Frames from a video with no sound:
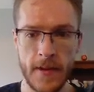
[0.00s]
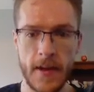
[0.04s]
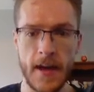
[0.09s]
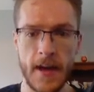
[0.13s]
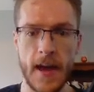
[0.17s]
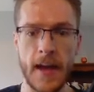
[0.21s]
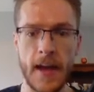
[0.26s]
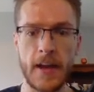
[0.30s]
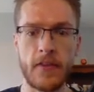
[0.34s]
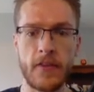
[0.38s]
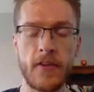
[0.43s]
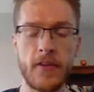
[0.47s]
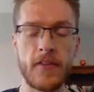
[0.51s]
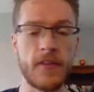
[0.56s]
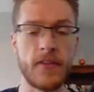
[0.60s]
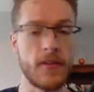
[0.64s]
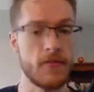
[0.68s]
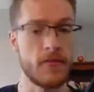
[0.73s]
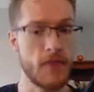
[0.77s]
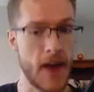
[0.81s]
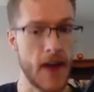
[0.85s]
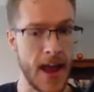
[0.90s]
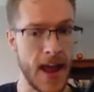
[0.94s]
and increasing his
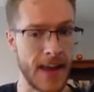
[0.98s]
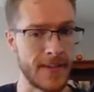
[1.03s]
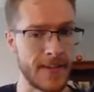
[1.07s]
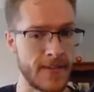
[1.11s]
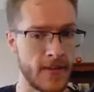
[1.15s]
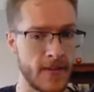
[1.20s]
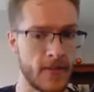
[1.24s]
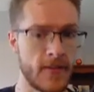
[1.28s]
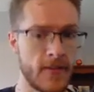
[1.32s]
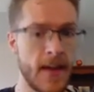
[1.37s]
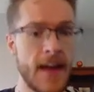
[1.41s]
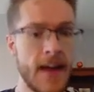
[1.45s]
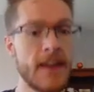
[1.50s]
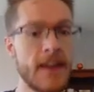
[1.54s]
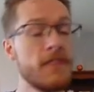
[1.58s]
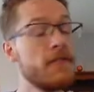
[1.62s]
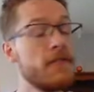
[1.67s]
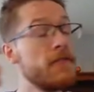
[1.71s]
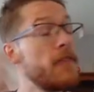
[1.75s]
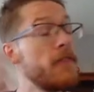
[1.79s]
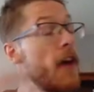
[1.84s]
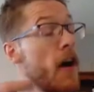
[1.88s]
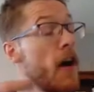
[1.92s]
reality, so that
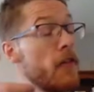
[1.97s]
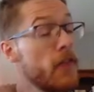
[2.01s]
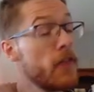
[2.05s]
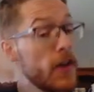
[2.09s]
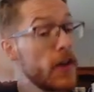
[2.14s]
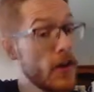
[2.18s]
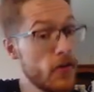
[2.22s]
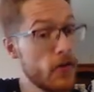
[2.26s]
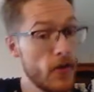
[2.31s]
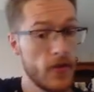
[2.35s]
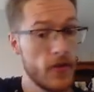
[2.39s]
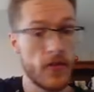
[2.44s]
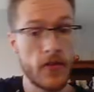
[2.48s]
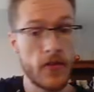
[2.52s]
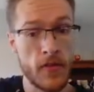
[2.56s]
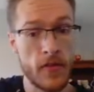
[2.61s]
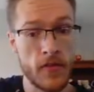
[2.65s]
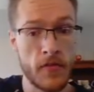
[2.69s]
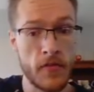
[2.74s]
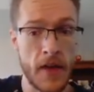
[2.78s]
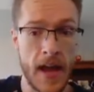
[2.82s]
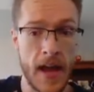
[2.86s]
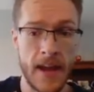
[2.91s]
further increases his
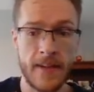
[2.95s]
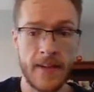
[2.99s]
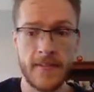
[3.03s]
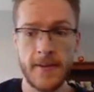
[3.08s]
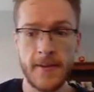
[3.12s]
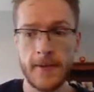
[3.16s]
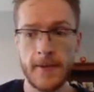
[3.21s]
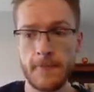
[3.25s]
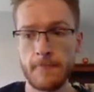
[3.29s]
reality.